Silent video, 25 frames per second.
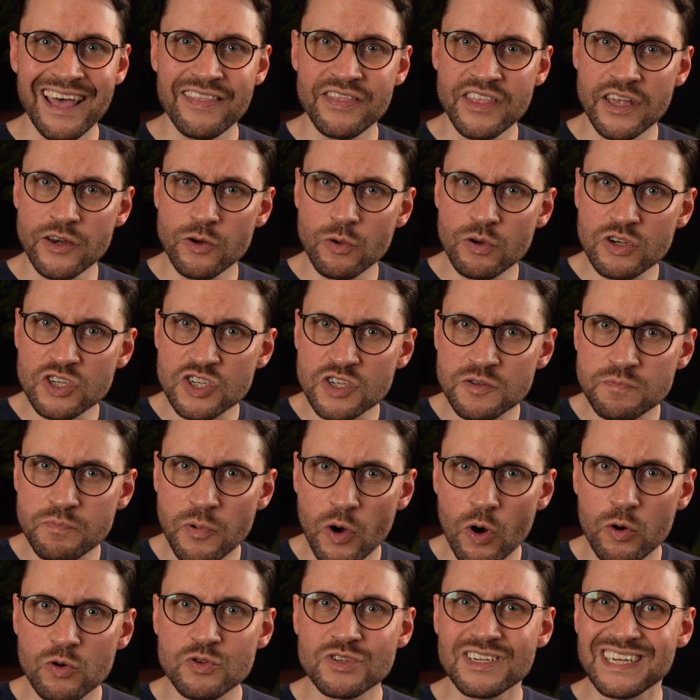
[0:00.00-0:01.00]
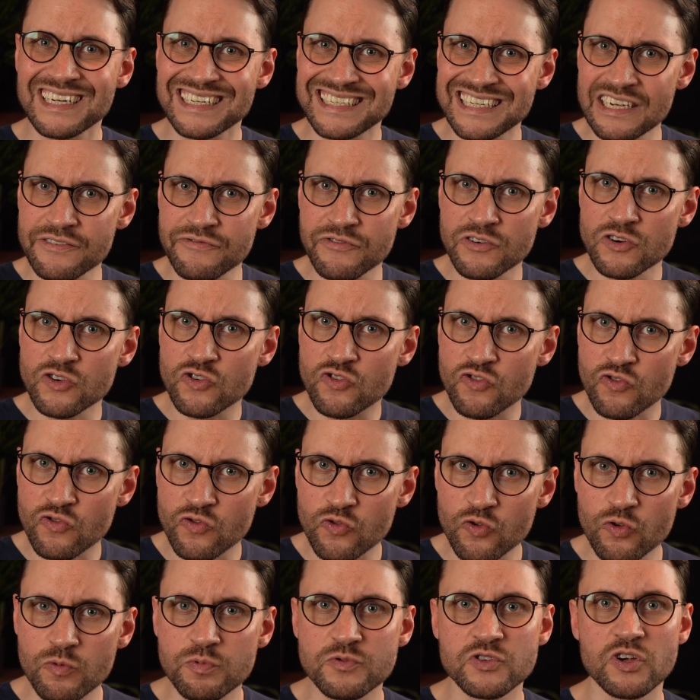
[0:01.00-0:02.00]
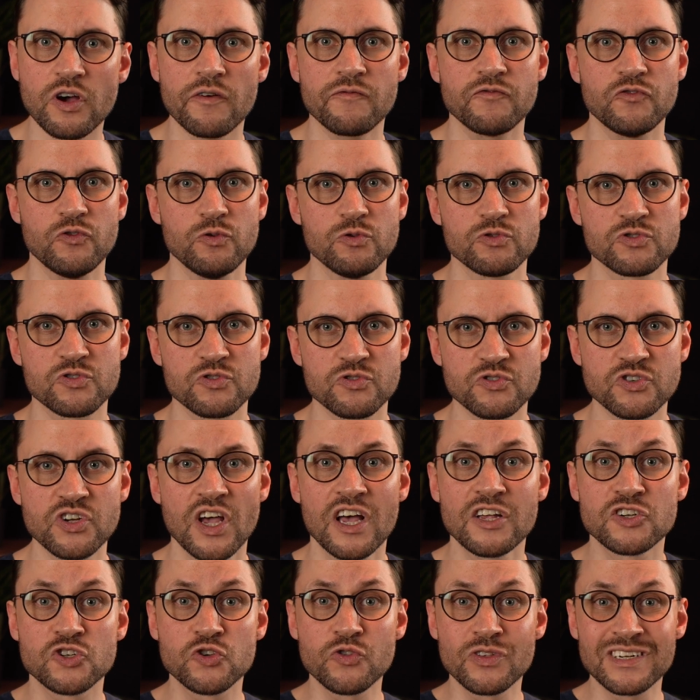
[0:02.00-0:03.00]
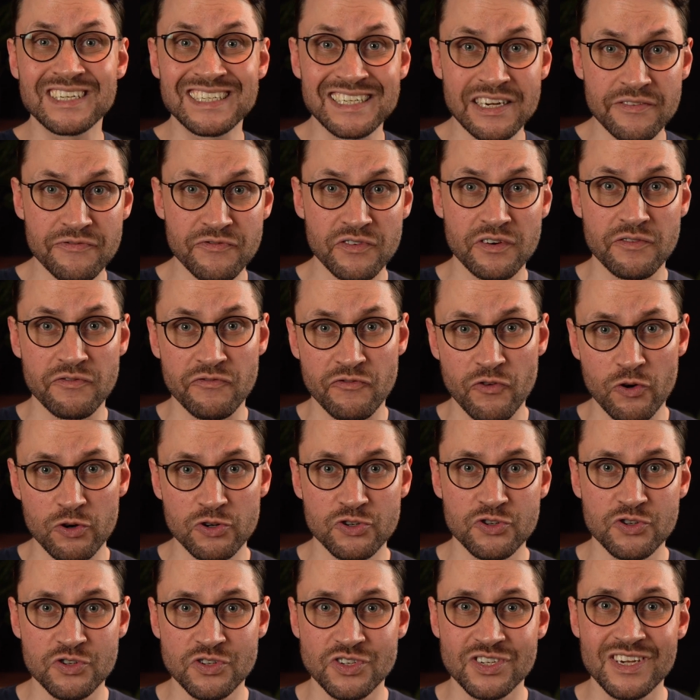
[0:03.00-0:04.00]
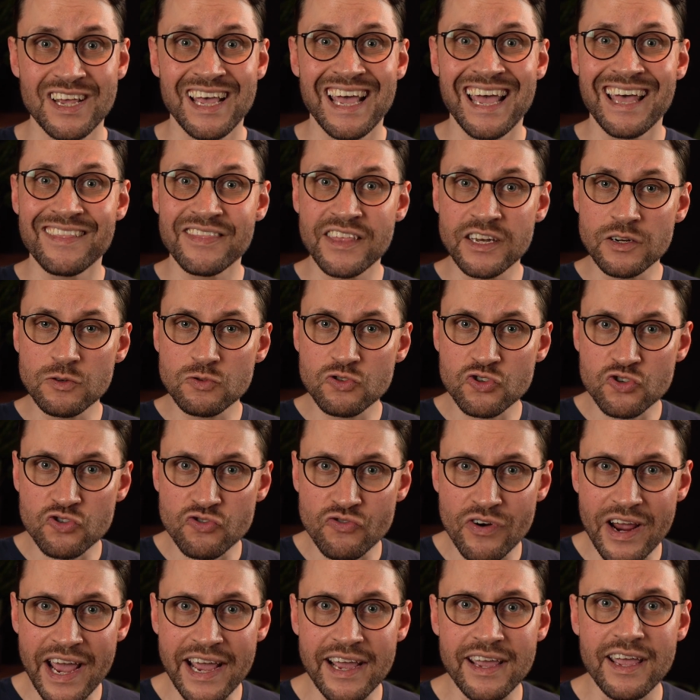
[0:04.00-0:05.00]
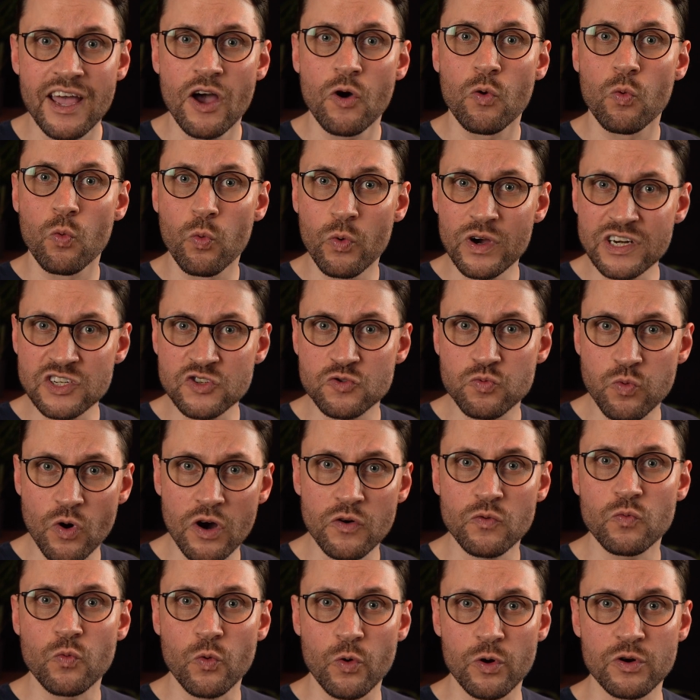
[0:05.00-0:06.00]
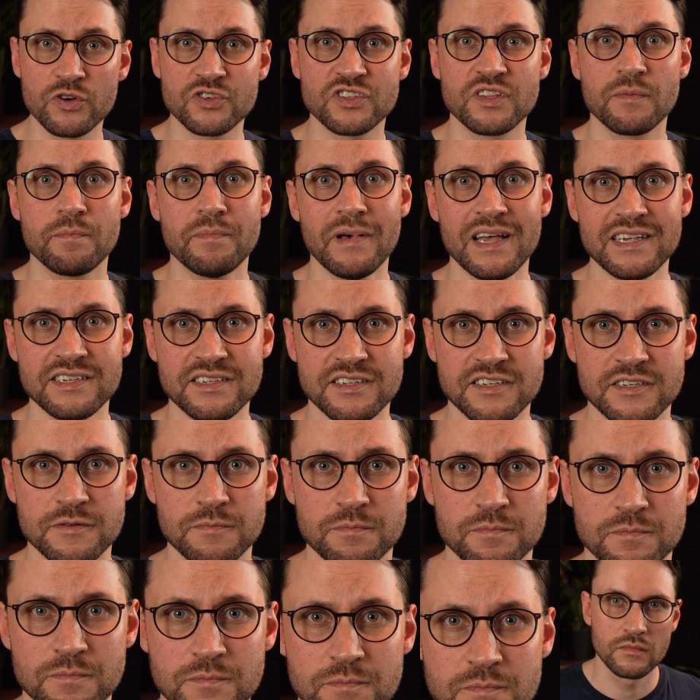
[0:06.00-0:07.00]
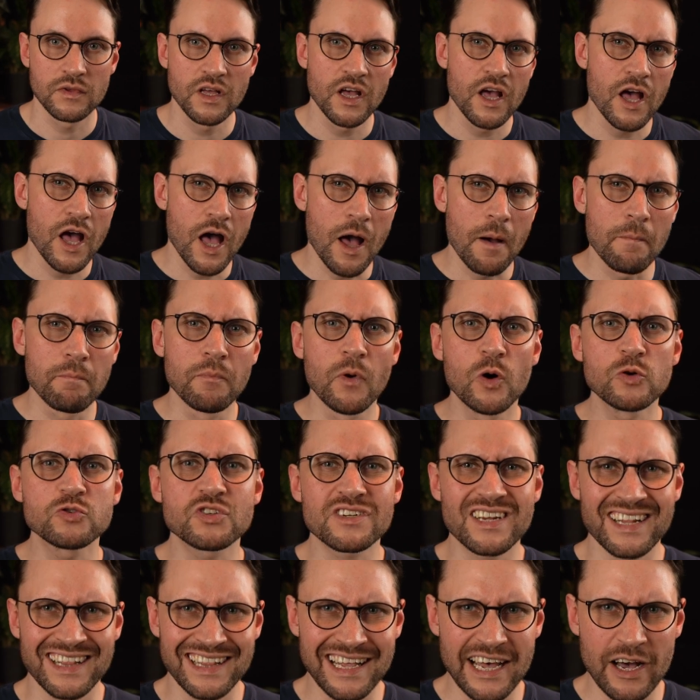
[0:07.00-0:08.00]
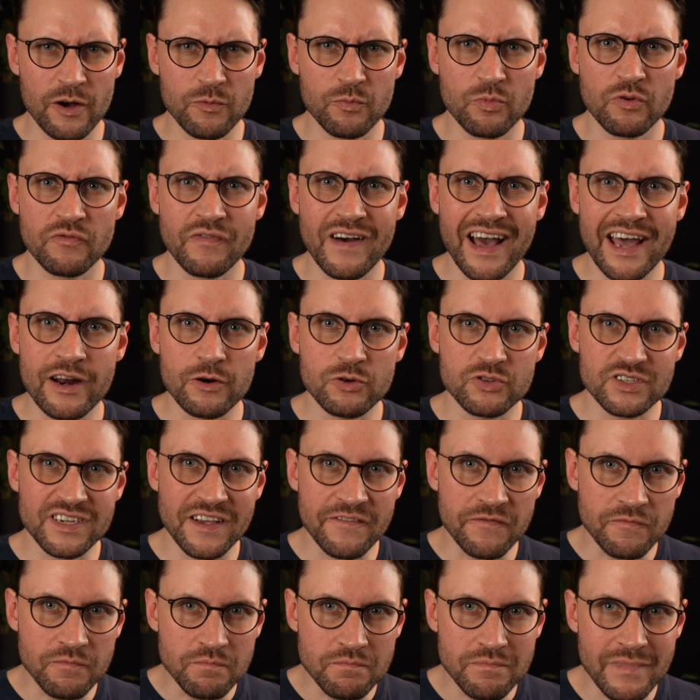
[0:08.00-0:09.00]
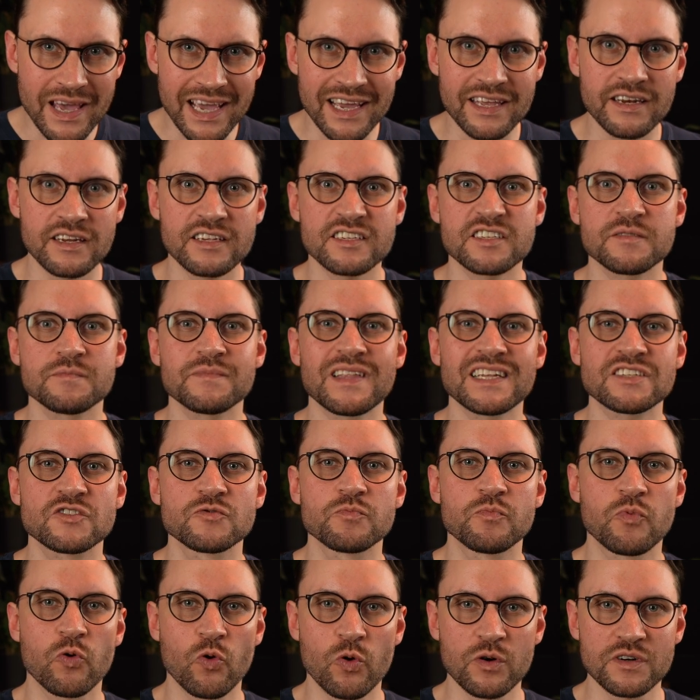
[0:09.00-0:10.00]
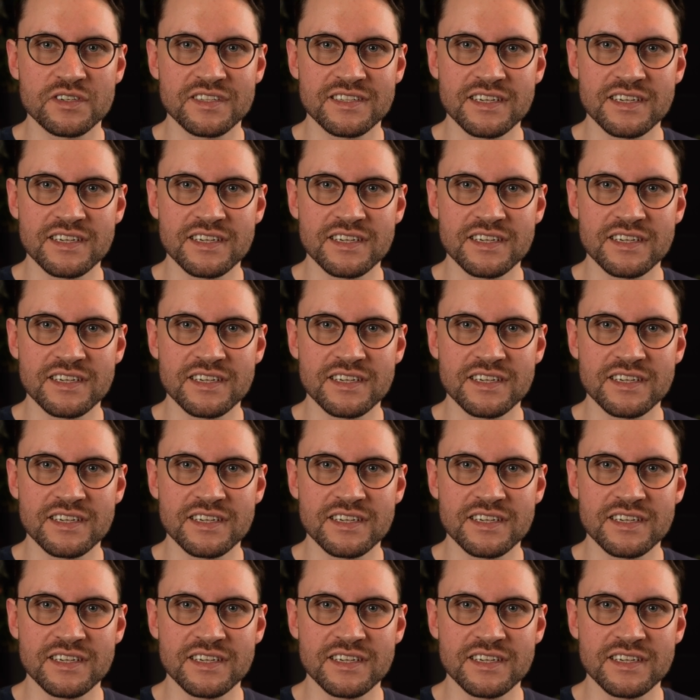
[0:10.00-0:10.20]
and then you expose different groups of users to the different versions, and then you track which one works the best. Most cloud providers have a mechanism that supports